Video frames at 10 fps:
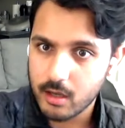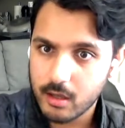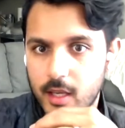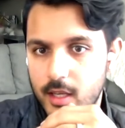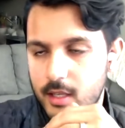
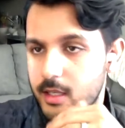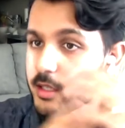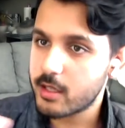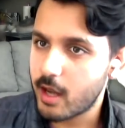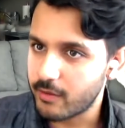And it
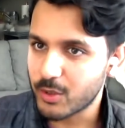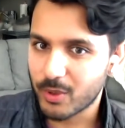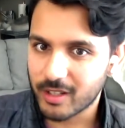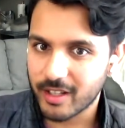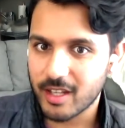doesn't have to
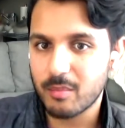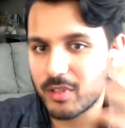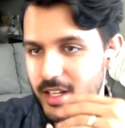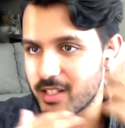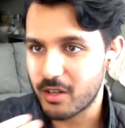work like that,
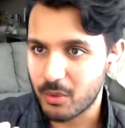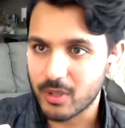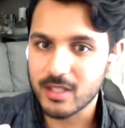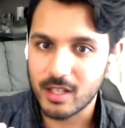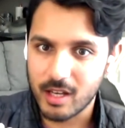but that's how it
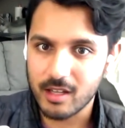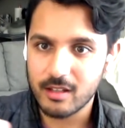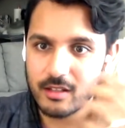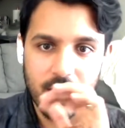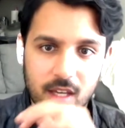works today.
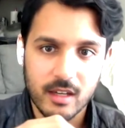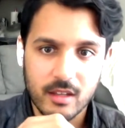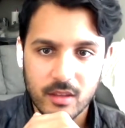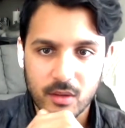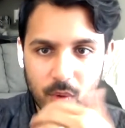And
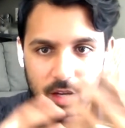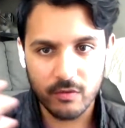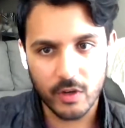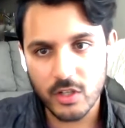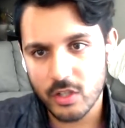the way it
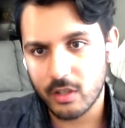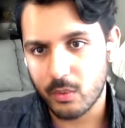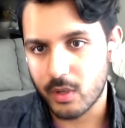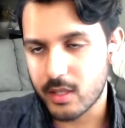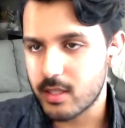functionally
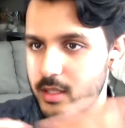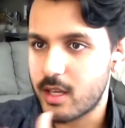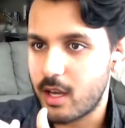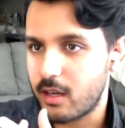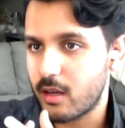works is
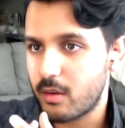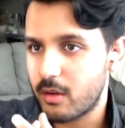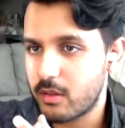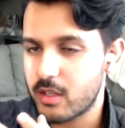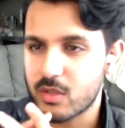that
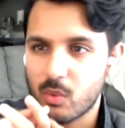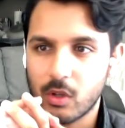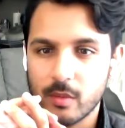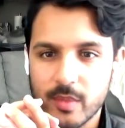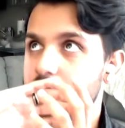these
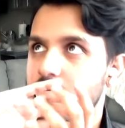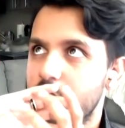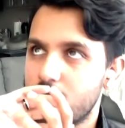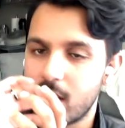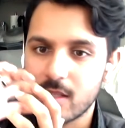rollup
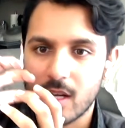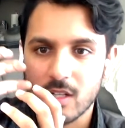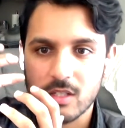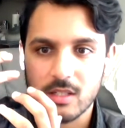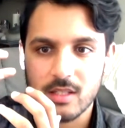execute
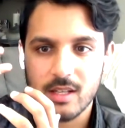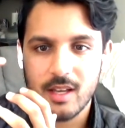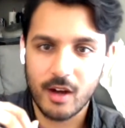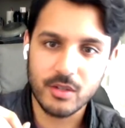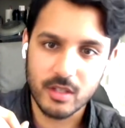transactions
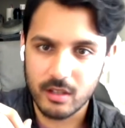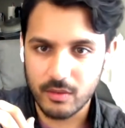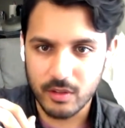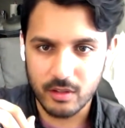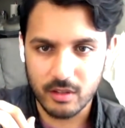outside of
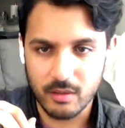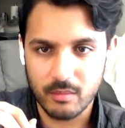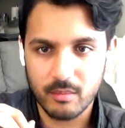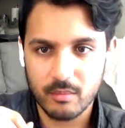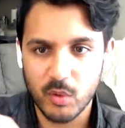Ethereum,
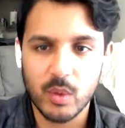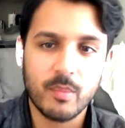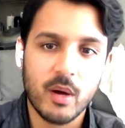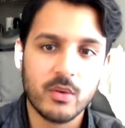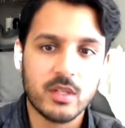but we
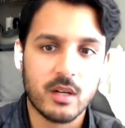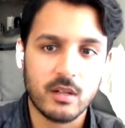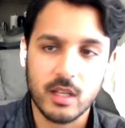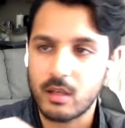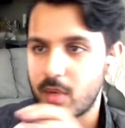post our
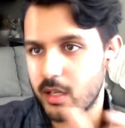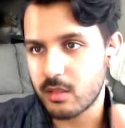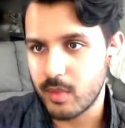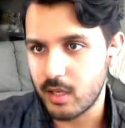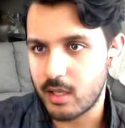data back
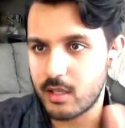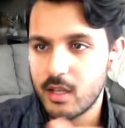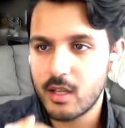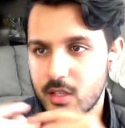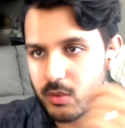to mainnet.
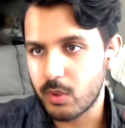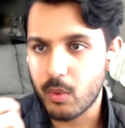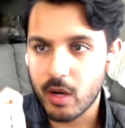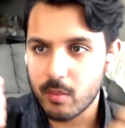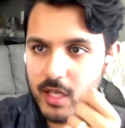So we
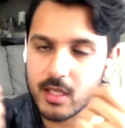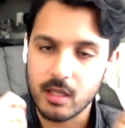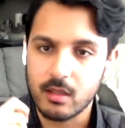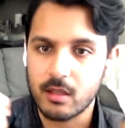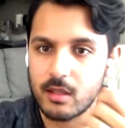want to
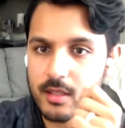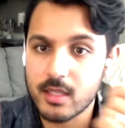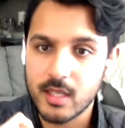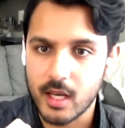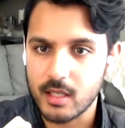maintain the
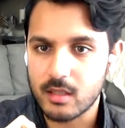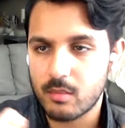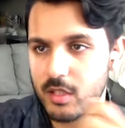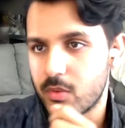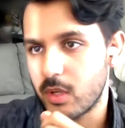state
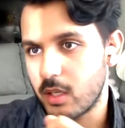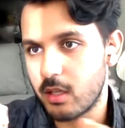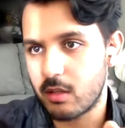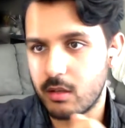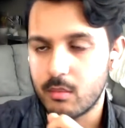between
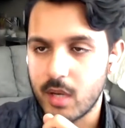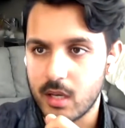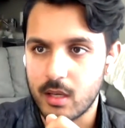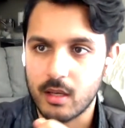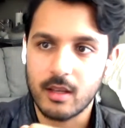Ethereum
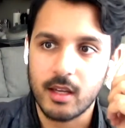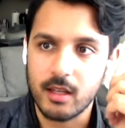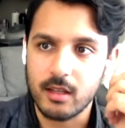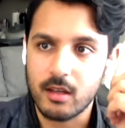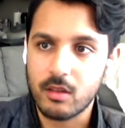mainnet
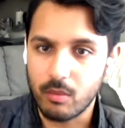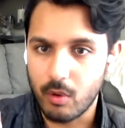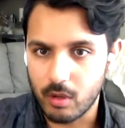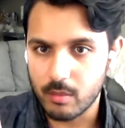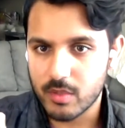and the
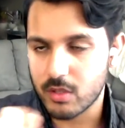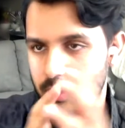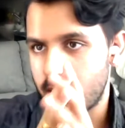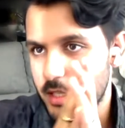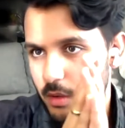rollup. So
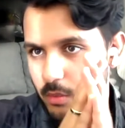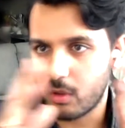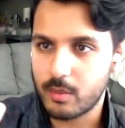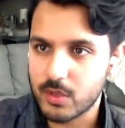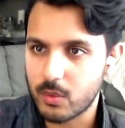that's how
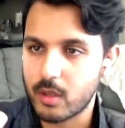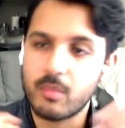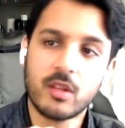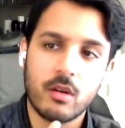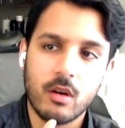rollups work.
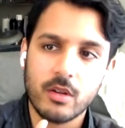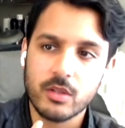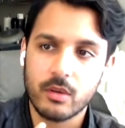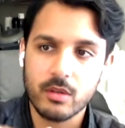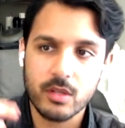But there are
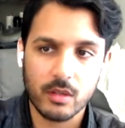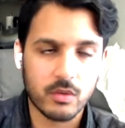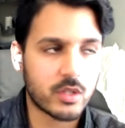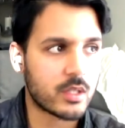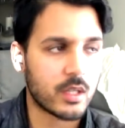also other
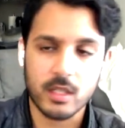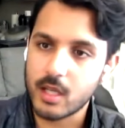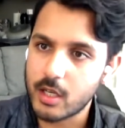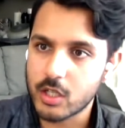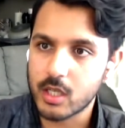solutions like
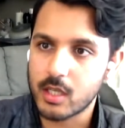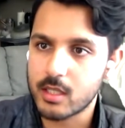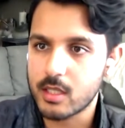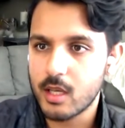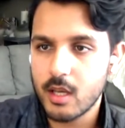
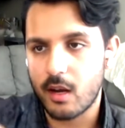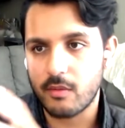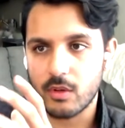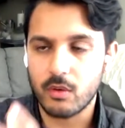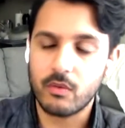sidechains that
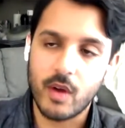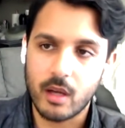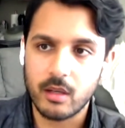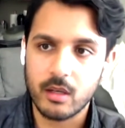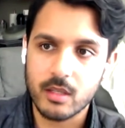have their own
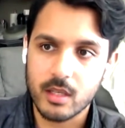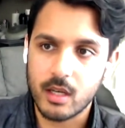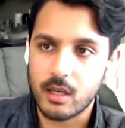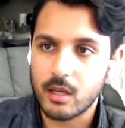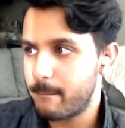validator
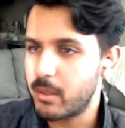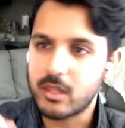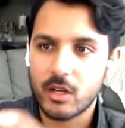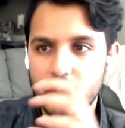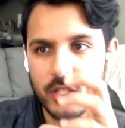set,
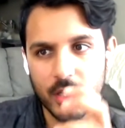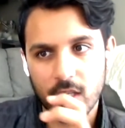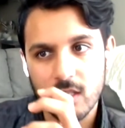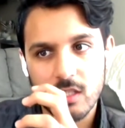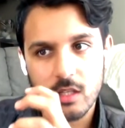but they're just
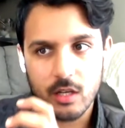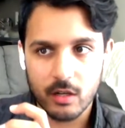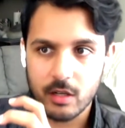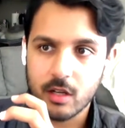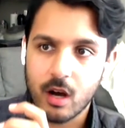like
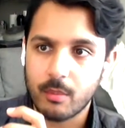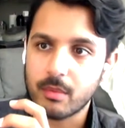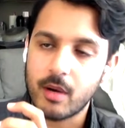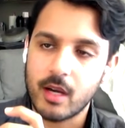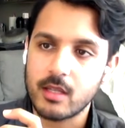security
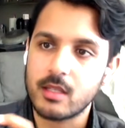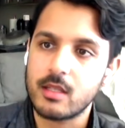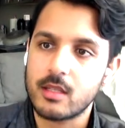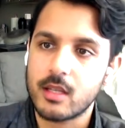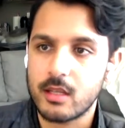
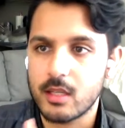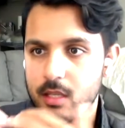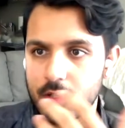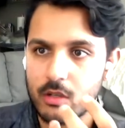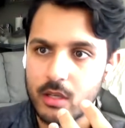compromises and
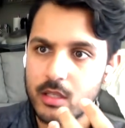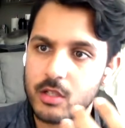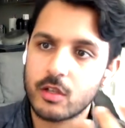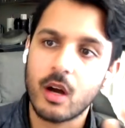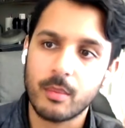
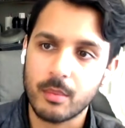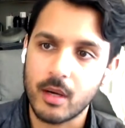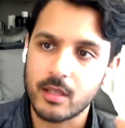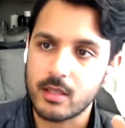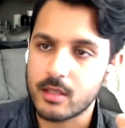decentralization
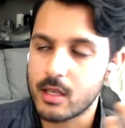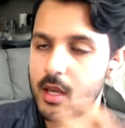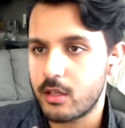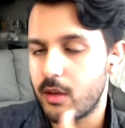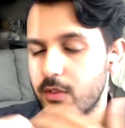compromises
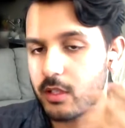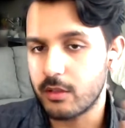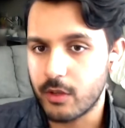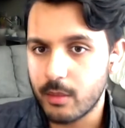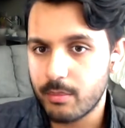that you have to
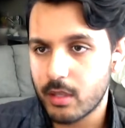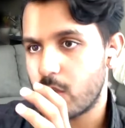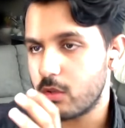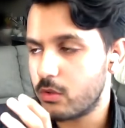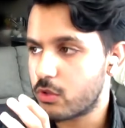give up
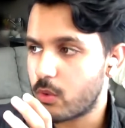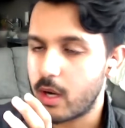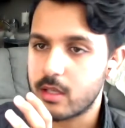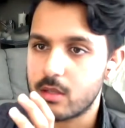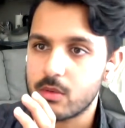when you
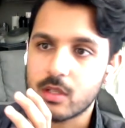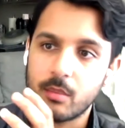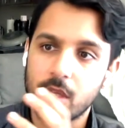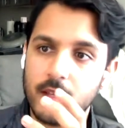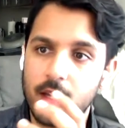try to do
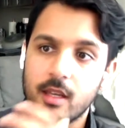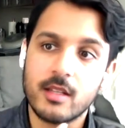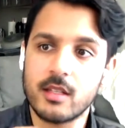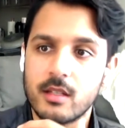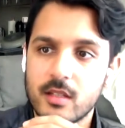something that
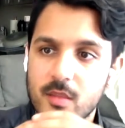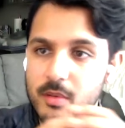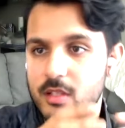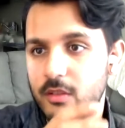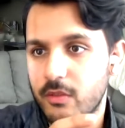isn't
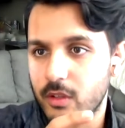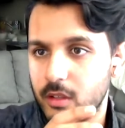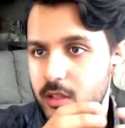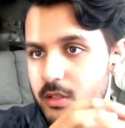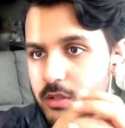
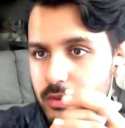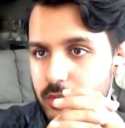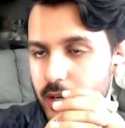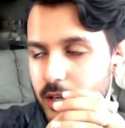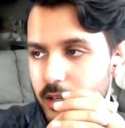specifically
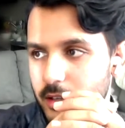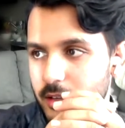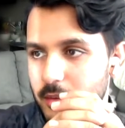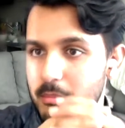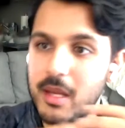to uh,
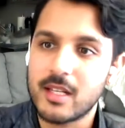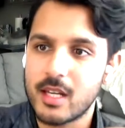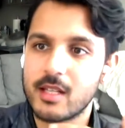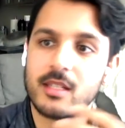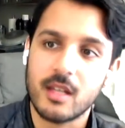
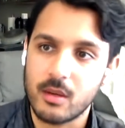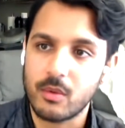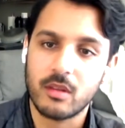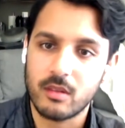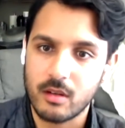maintain state
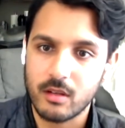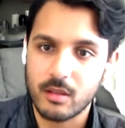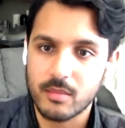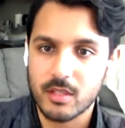with Ethereum.